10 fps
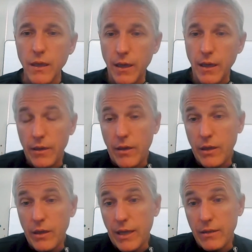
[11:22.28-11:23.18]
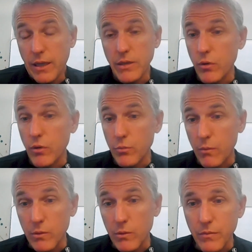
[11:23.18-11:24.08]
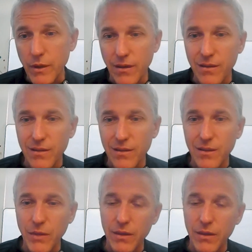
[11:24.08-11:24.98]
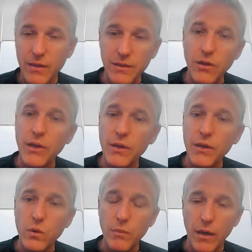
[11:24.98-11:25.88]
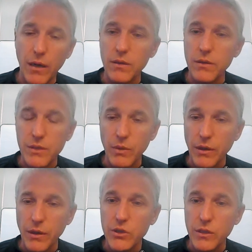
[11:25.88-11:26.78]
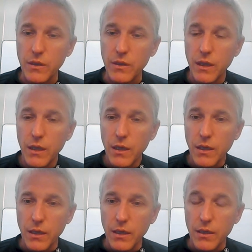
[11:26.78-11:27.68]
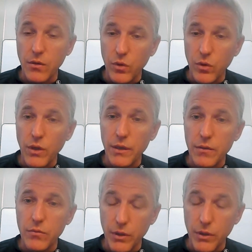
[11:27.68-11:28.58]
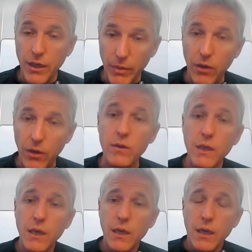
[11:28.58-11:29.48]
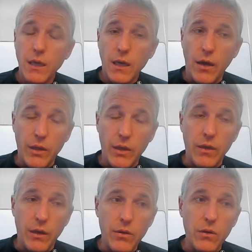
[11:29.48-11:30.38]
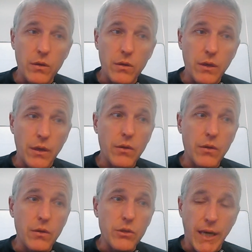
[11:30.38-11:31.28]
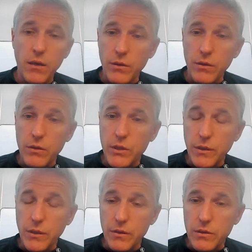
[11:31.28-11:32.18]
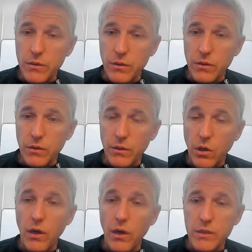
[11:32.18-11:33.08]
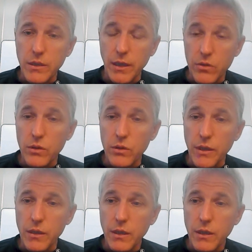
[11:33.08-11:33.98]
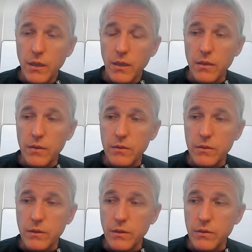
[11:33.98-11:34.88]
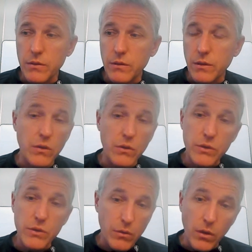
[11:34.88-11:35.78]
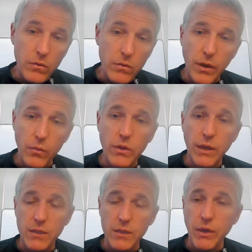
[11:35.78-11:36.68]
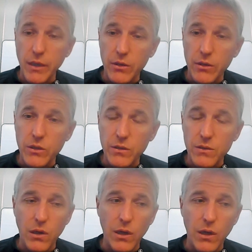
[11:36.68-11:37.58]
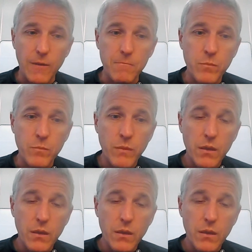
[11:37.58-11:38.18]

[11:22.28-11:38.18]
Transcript: And I think that's a real problem, and that's an area where modeling and simulation can really help out. I think another challenge is the cost to entry is continues to grow, right? With the expectations on